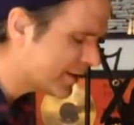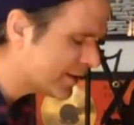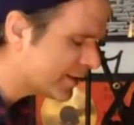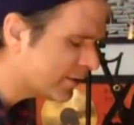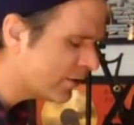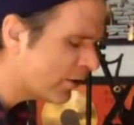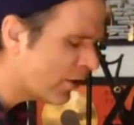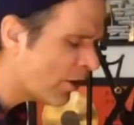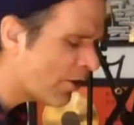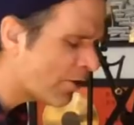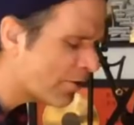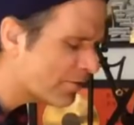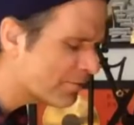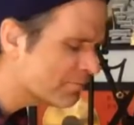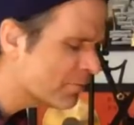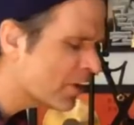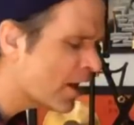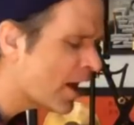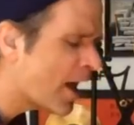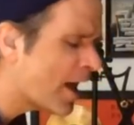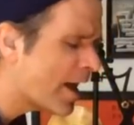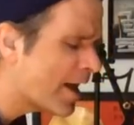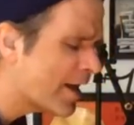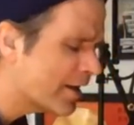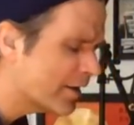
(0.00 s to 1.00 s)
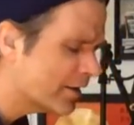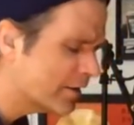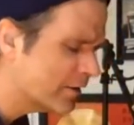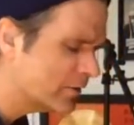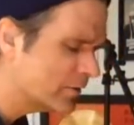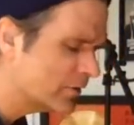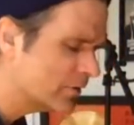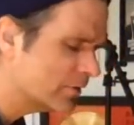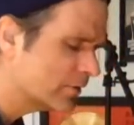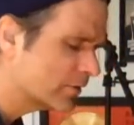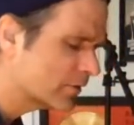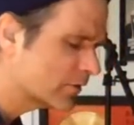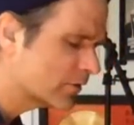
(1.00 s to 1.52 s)
in our
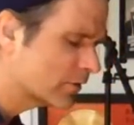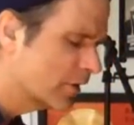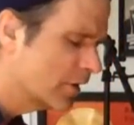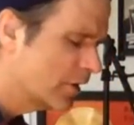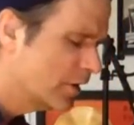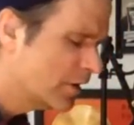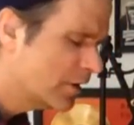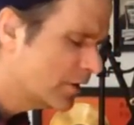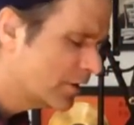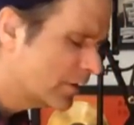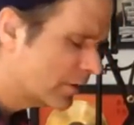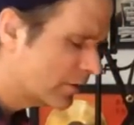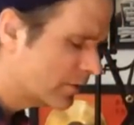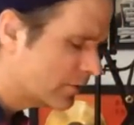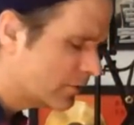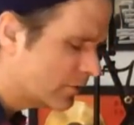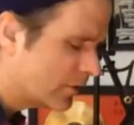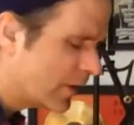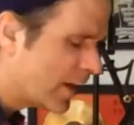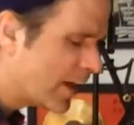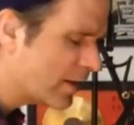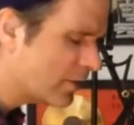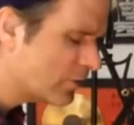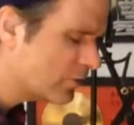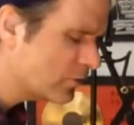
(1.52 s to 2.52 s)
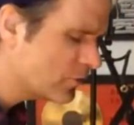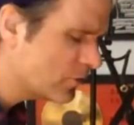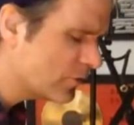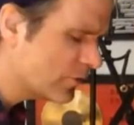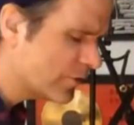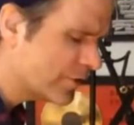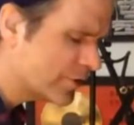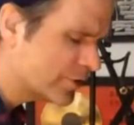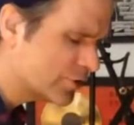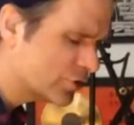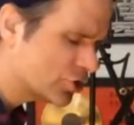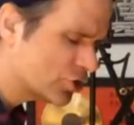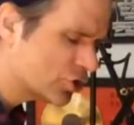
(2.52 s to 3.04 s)
minds. And I knew
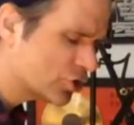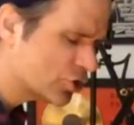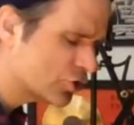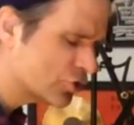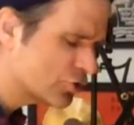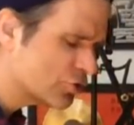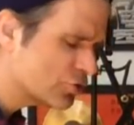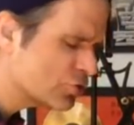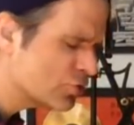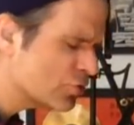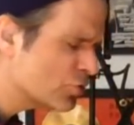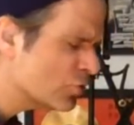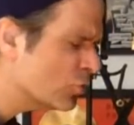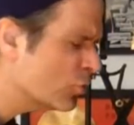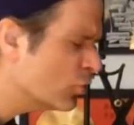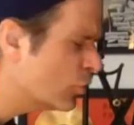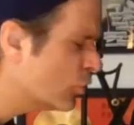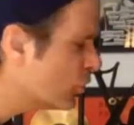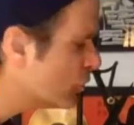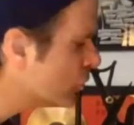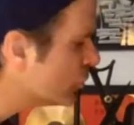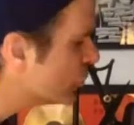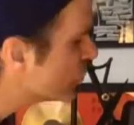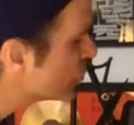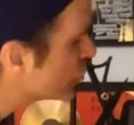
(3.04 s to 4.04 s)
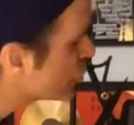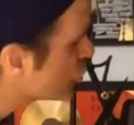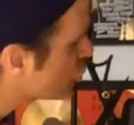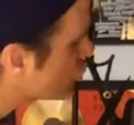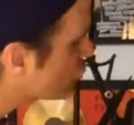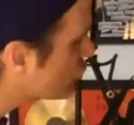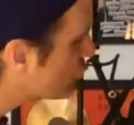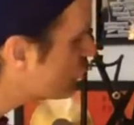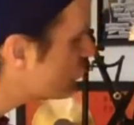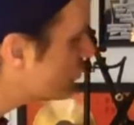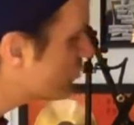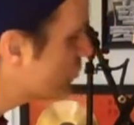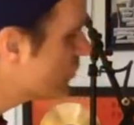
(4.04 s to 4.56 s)
that you were
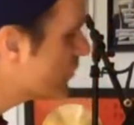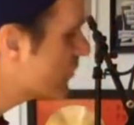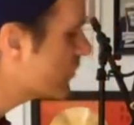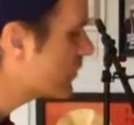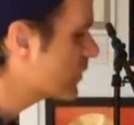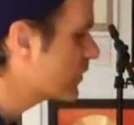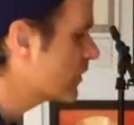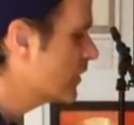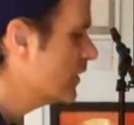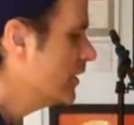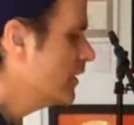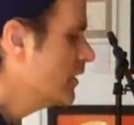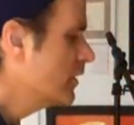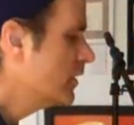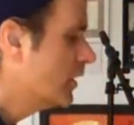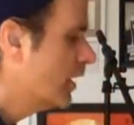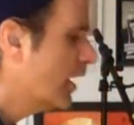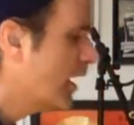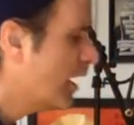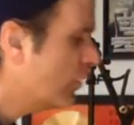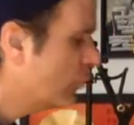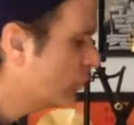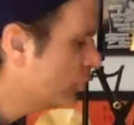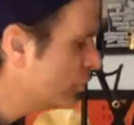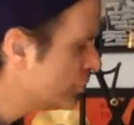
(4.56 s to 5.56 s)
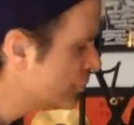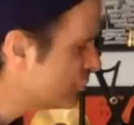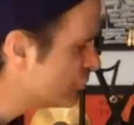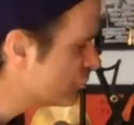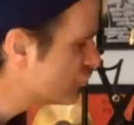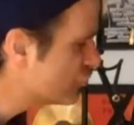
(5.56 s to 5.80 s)
truth I would